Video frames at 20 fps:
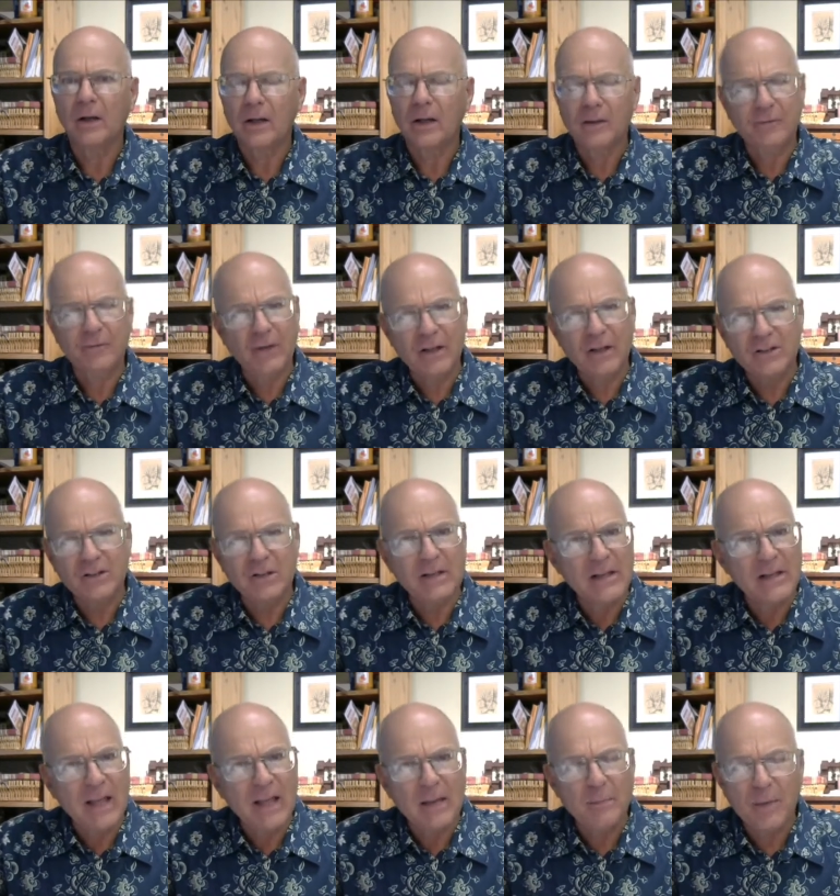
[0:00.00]

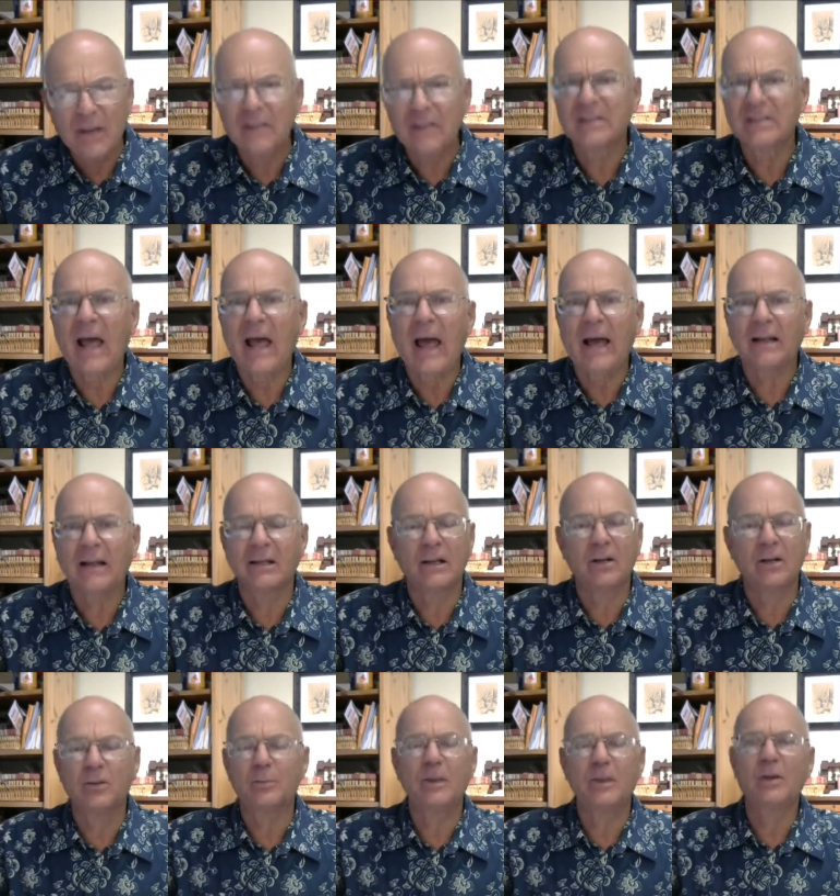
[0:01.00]
Eventually they'd be attacked
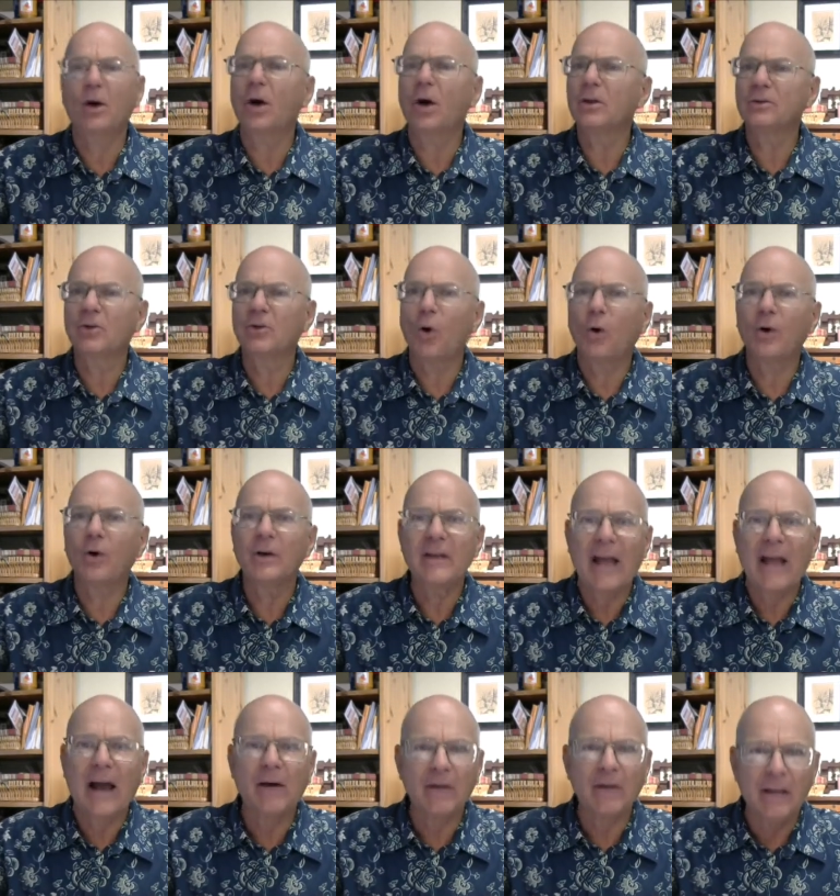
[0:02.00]
and it'd be all torn
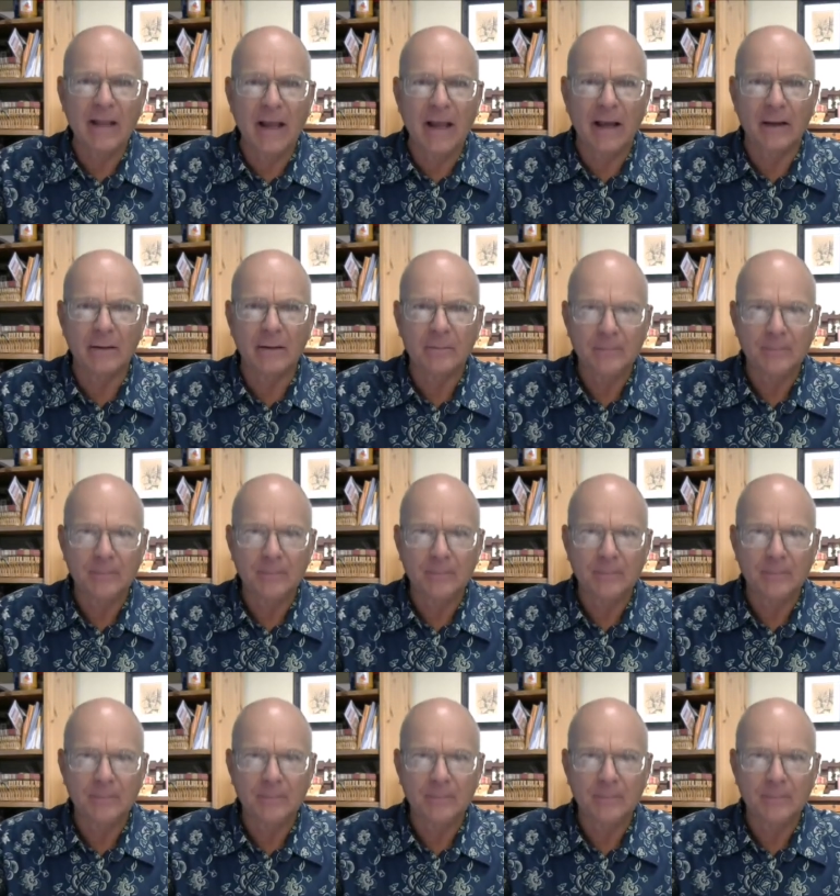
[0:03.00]
down again.